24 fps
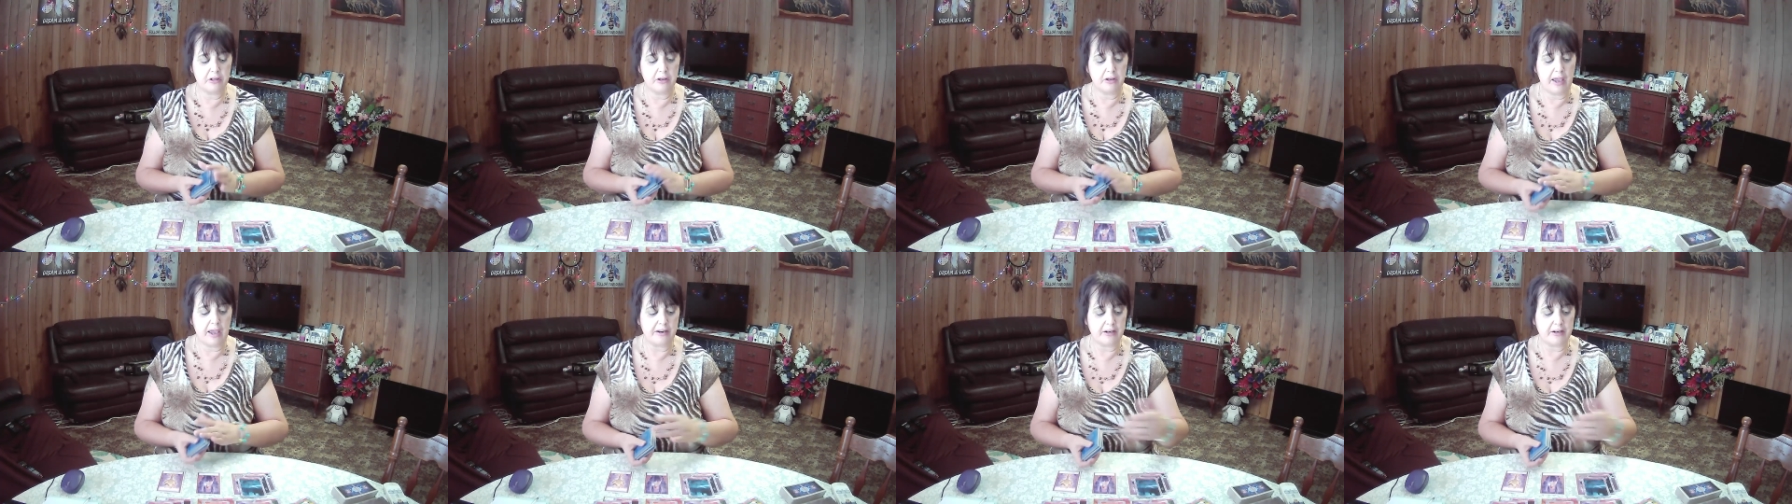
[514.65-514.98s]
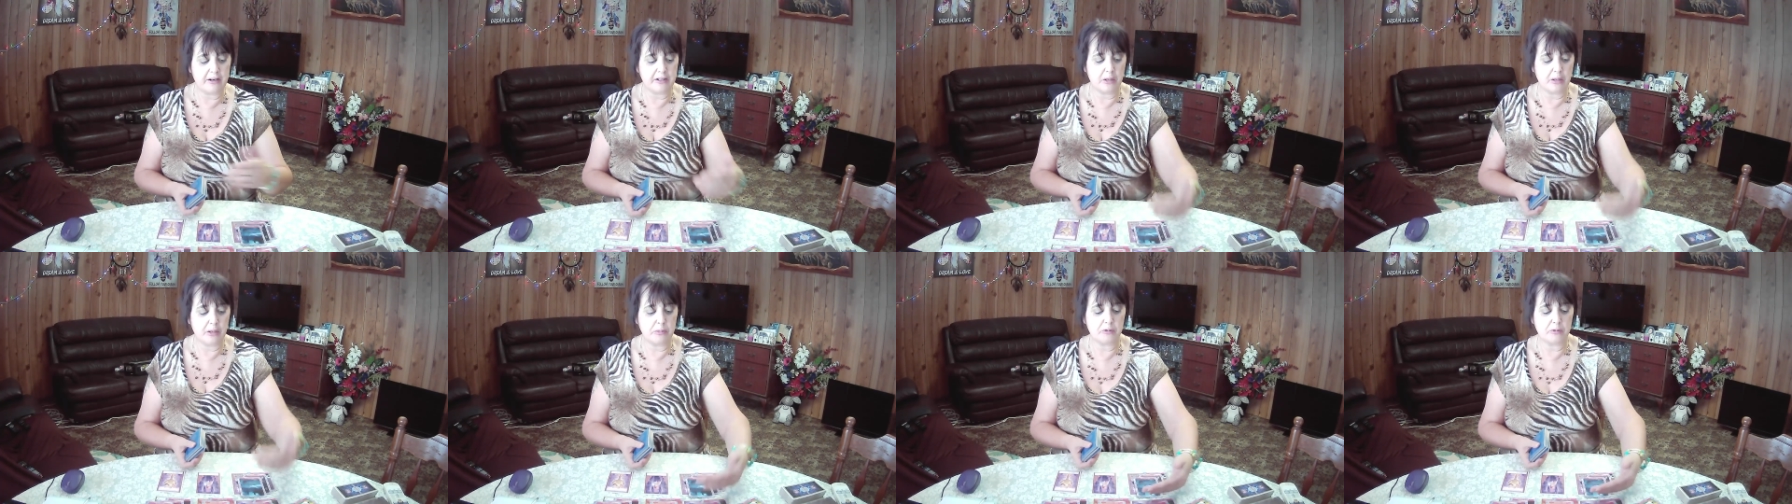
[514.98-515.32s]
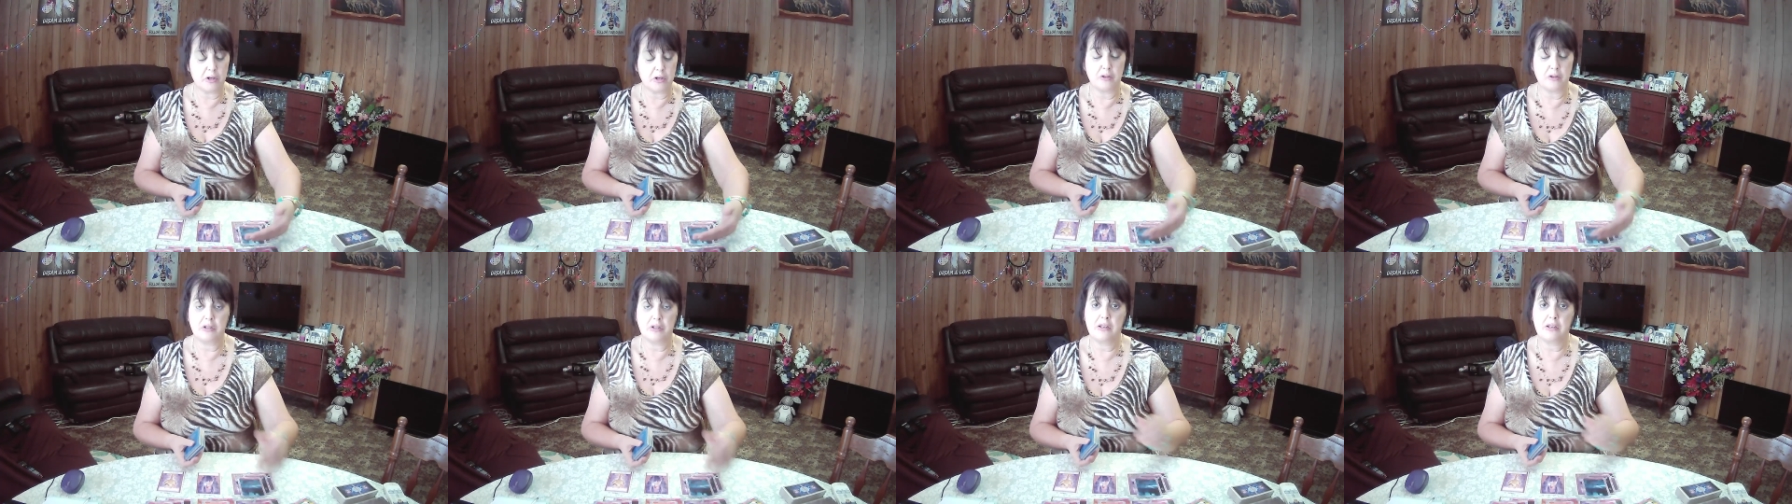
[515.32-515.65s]
you had a double
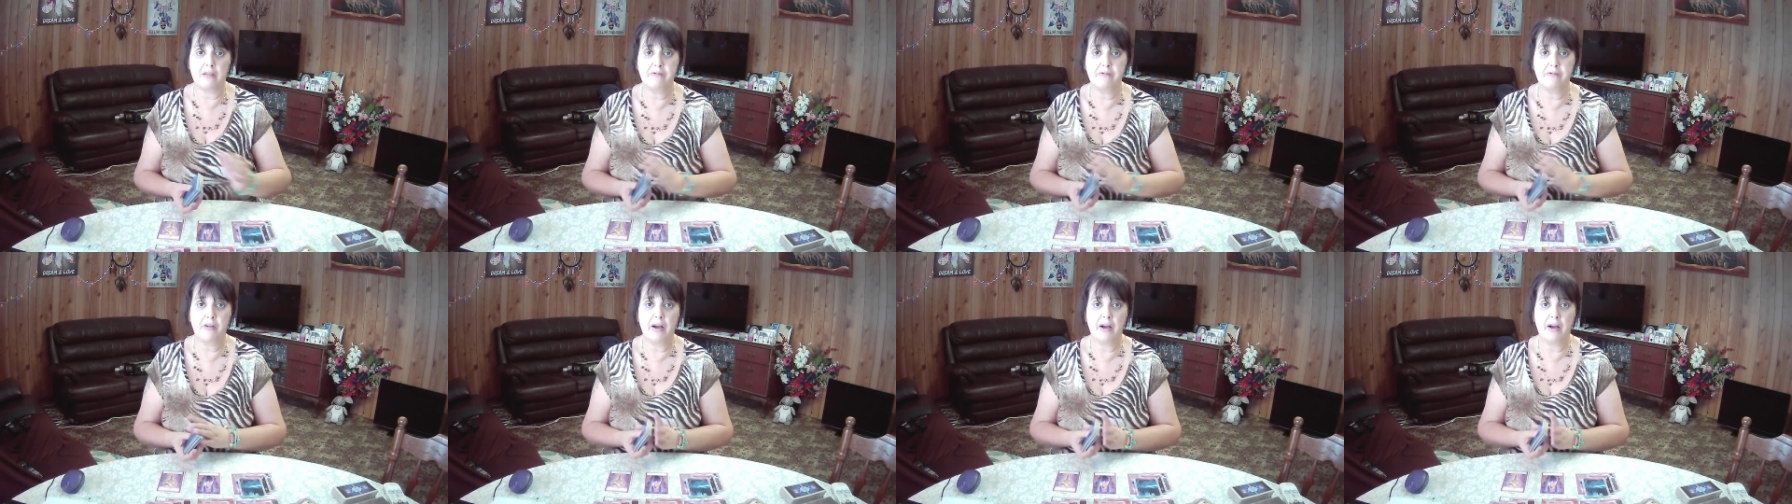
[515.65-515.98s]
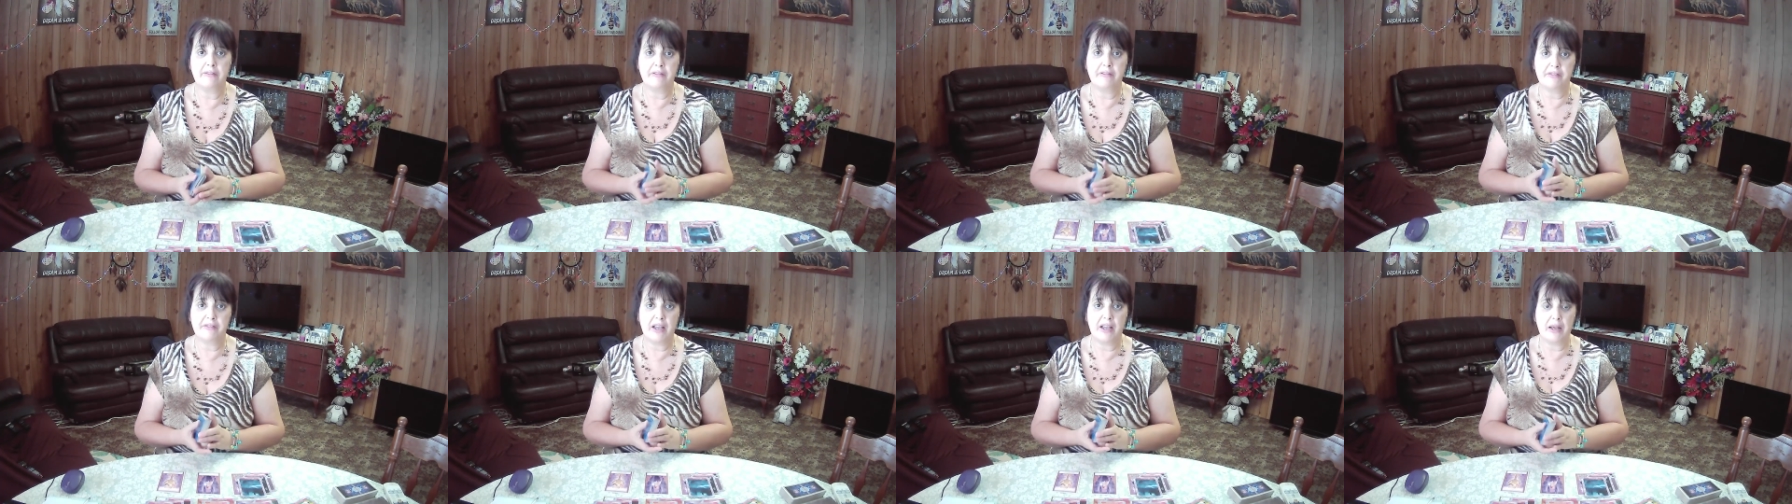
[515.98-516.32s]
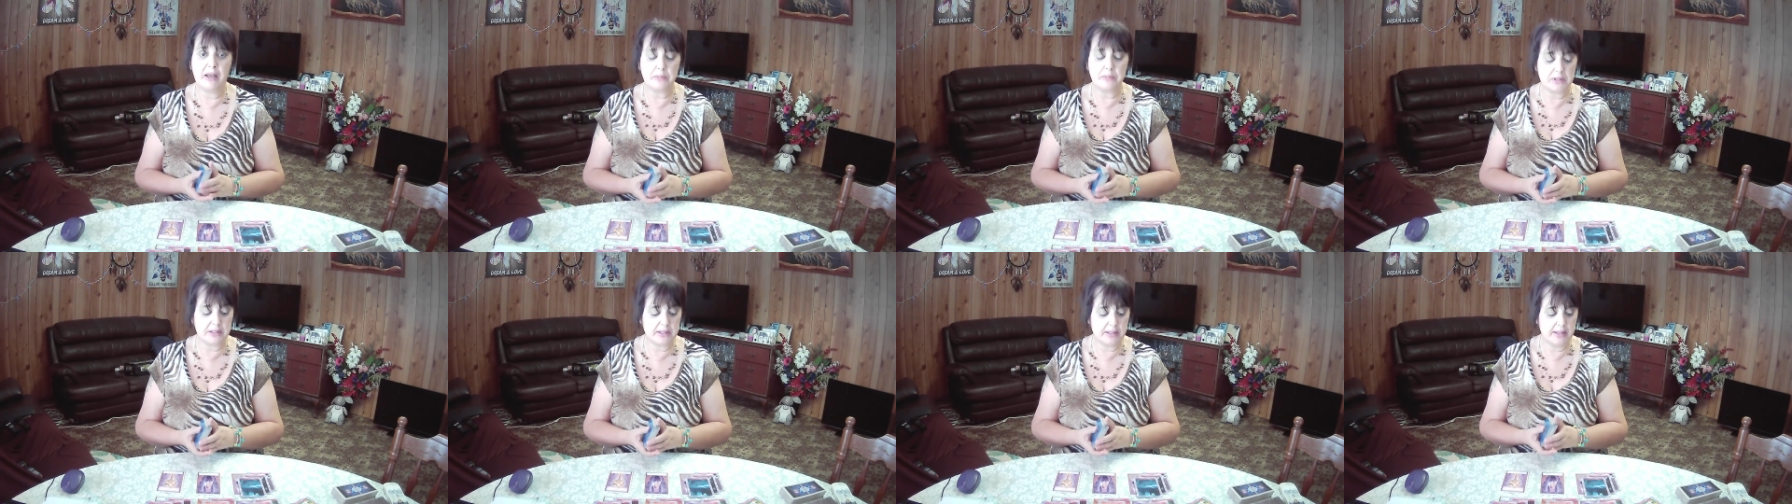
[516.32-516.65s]
dose of the five of
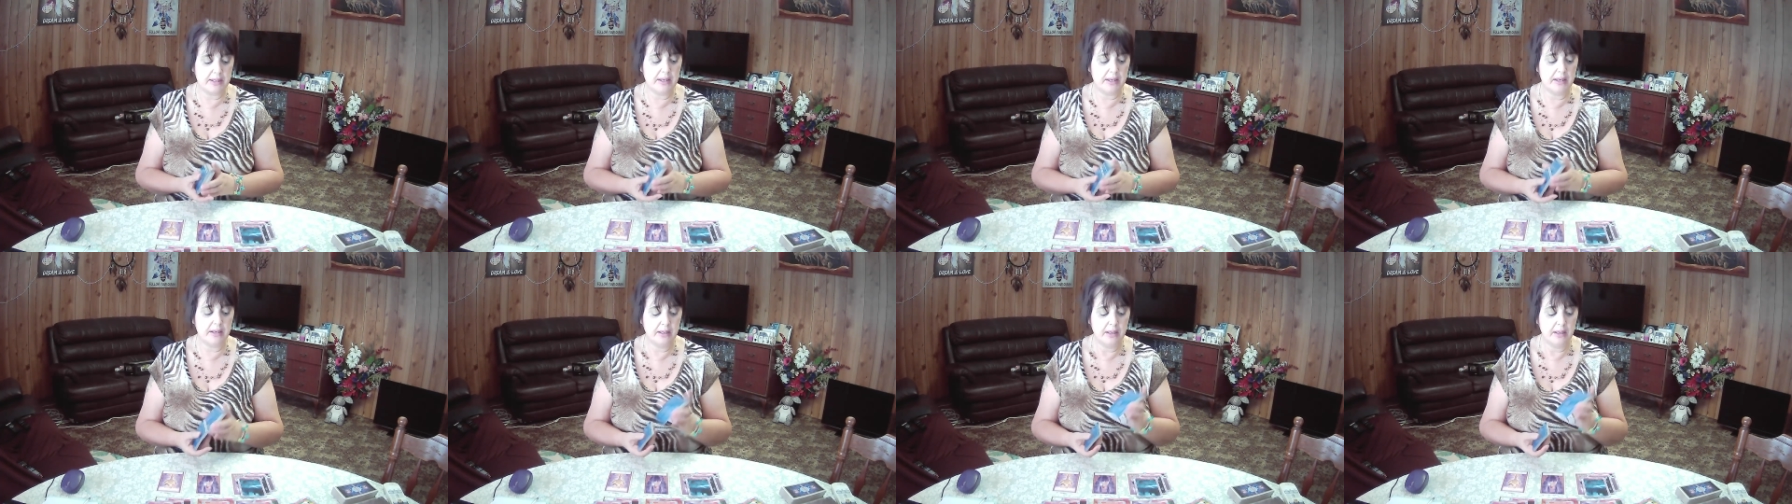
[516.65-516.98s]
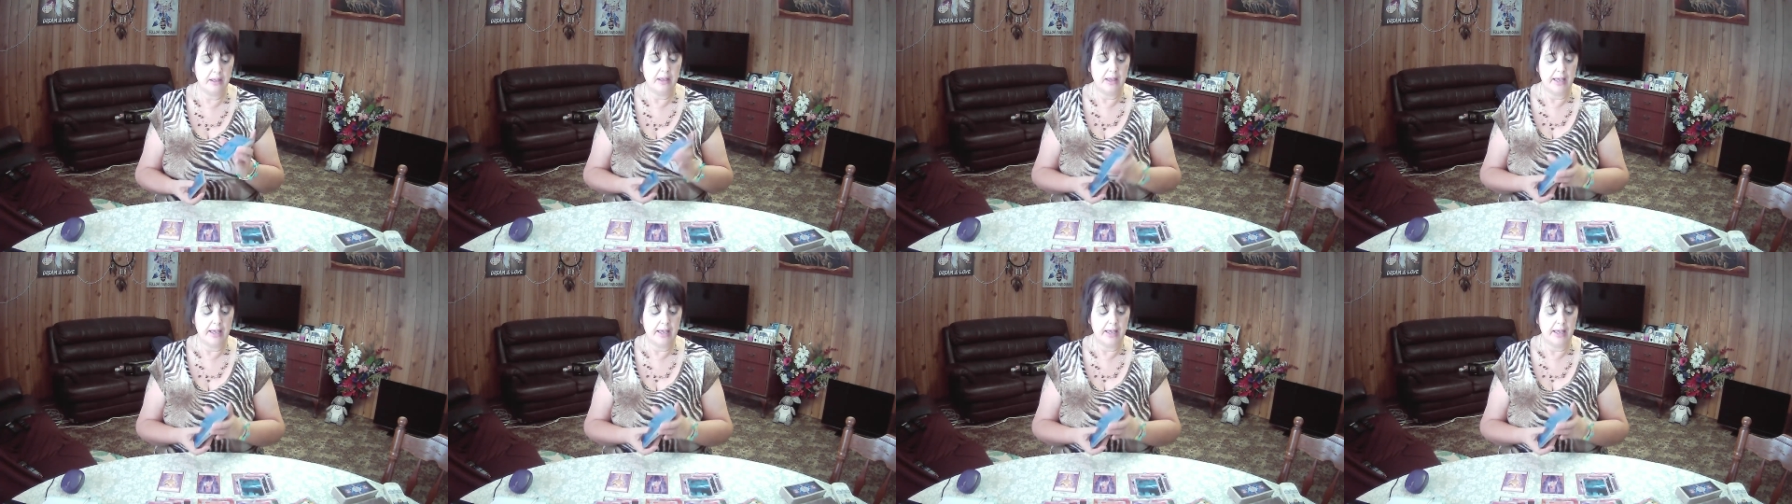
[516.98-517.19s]
cups there